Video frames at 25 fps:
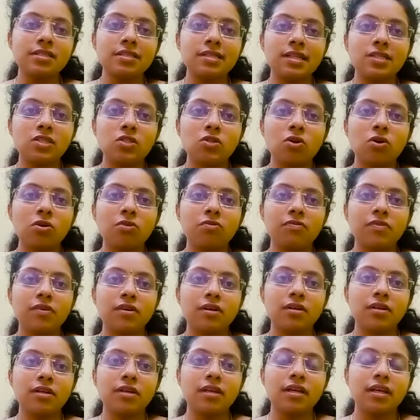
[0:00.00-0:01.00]
risk of
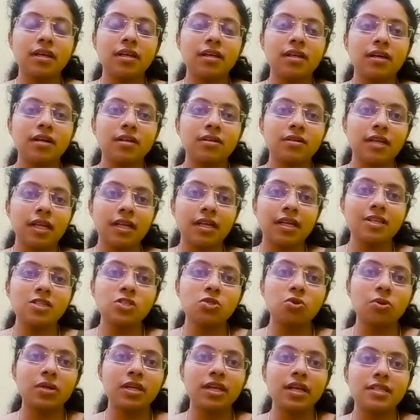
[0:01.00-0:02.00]
getting
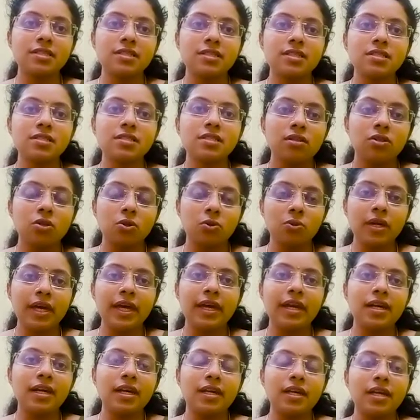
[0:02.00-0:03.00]
psoriasis through
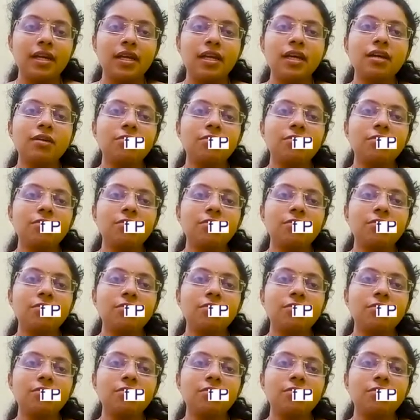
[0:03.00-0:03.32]
hereditary.